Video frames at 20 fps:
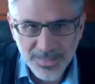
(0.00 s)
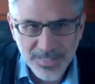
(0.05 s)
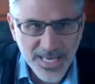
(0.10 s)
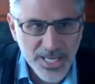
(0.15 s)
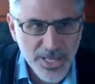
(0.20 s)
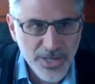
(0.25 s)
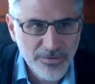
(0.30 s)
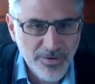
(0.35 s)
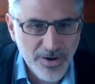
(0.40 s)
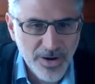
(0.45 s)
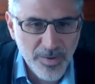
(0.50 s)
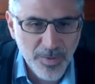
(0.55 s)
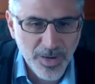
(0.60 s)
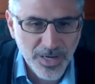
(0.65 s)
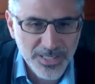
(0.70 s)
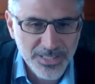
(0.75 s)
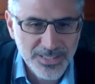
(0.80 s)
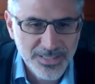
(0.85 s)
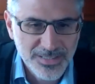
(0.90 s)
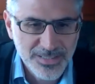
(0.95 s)
thank you very
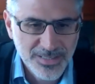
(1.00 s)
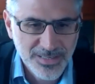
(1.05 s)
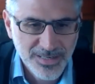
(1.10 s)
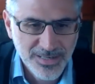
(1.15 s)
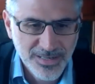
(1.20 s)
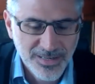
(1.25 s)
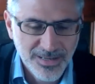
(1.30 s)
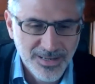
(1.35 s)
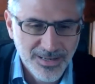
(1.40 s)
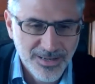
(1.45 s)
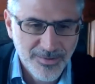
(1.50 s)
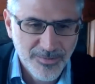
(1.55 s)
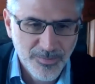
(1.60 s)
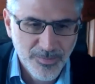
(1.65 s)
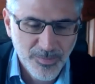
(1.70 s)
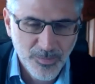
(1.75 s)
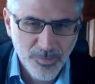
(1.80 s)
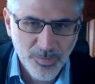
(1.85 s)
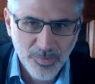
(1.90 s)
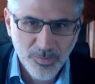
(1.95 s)
much.
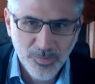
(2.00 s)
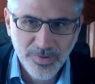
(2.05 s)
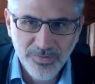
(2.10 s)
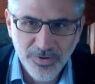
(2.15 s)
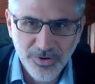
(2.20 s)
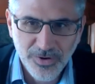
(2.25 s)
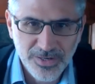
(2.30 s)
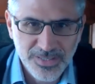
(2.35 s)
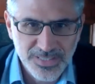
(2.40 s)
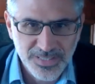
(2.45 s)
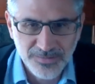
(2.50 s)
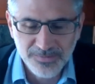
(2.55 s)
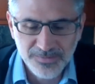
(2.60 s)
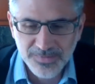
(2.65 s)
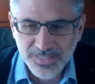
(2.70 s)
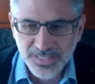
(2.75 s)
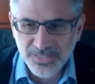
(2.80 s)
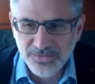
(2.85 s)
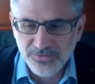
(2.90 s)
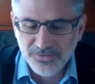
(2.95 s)
We've heard
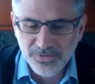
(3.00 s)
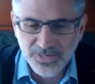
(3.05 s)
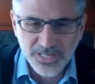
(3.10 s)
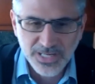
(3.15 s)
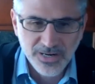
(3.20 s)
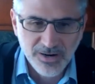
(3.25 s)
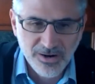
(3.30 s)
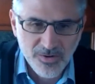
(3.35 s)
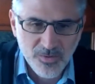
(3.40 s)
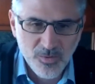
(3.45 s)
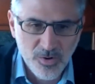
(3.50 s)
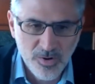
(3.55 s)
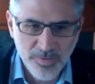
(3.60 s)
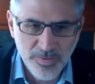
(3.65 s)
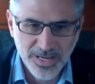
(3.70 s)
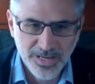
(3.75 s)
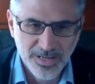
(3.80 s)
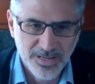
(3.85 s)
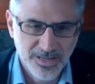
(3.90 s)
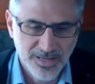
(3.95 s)
some just really
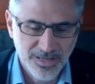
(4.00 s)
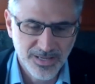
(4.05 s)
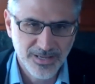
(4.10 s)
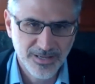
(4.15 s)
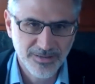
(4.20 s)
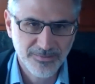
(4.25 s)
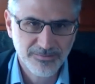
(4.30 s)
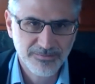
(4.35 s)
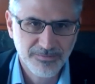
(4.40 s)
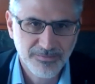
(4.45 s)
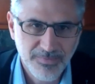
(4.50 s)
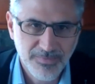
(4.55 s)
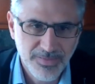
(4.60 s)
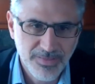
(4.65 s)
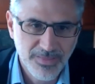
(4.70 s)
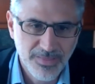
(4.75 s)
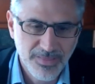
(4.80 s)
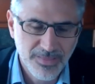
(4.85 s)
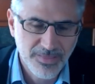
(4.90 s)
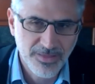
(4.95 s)
heartwarming
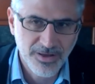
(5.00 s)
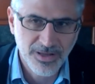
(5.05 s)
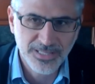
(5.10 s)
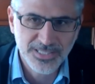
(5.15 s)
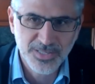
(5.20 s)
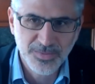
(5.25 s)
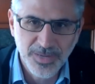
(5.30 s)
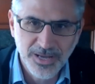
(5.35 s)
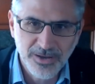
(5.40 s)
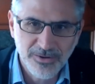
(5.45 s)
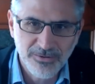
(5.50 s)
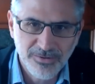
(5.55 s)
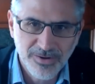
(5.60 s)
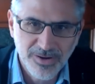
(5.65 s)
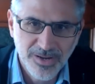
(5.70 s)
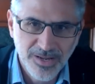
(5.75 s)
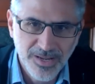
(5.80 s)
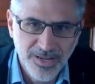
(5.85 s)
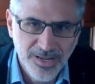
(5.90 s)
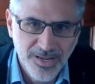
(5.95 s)
thoughts about
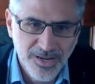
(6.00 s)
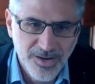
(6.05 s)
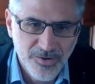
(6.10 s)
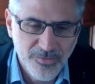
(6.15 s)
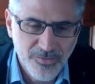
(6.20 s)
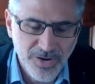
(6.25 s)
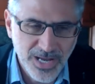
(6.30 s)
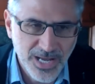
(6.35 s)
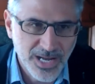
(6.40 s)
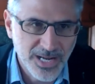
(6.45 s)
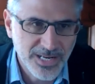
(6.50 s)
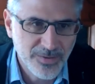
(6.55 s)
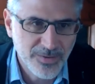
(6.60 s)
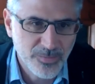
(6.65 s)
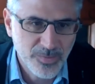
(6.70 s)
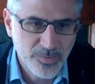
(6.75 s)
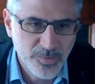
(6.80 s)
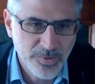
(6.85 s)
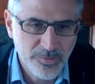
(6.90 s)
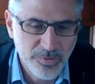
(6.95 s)
Ron,
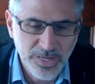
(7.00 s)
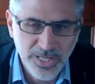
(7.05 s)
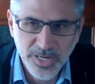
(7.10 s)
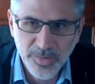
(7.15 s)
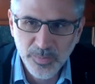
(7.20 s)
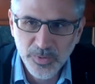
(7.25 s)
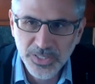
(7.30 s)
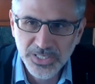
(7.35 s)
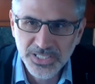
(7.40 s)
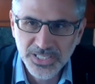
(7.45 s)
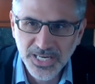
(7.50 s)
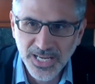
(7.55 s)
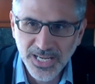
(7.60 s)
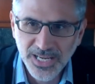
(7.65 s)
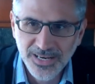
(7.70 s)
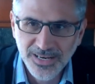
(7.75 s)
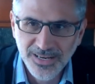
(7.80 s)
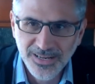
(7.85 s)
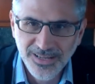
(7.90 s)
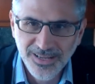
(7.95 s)
and we really
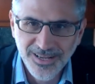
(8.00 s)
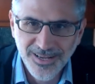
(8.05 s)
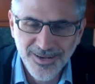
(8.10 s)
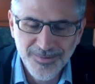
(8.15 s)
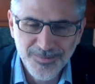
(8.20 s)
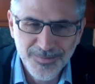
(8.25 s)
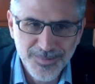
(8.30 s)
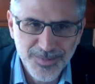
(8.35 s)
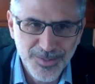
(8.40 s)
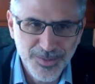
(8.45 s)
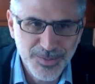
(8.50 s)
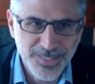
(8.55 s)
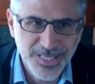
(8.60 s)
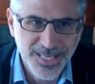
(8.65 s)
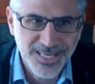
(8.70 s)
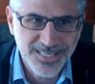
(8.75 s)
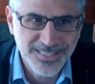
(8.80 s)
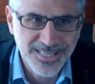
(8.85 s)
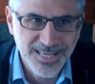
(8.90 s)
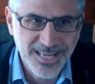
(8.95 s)
appreciate those
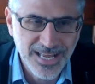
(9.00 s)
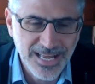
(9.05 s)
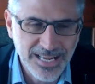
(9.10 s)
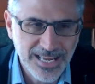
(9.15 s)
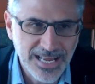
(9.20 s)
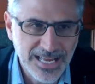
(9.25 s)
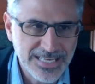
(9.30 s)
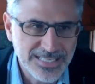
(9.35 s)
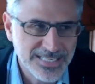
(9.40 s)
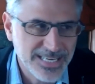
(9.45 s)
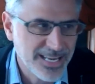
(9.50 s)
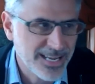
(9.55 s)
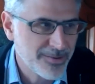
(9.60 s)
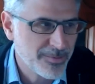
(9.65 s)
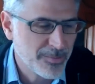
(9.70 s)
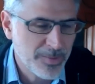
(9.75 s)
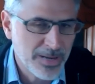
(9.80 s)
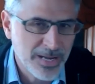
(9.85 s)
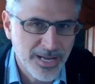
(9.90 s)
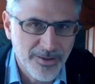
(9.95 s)
things. I
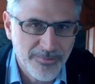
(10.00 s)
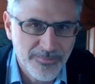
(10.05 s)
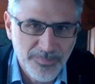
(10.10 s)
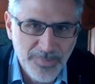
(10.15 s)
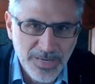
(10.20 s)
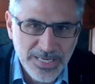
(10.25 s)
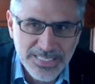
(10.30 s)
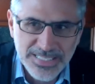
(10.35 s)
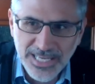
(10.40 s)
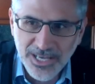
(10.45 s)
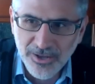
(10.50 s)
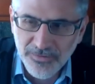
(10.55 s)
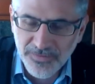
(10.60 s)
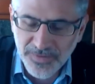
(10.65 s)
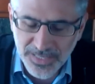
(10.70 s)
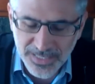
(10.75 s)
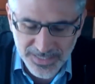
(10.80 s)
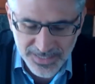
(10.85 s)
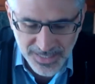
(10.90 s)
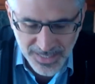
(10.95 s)
say myself
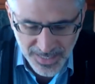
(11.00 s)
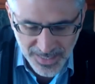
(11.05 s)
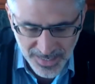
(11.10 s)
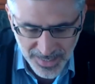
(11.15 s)
as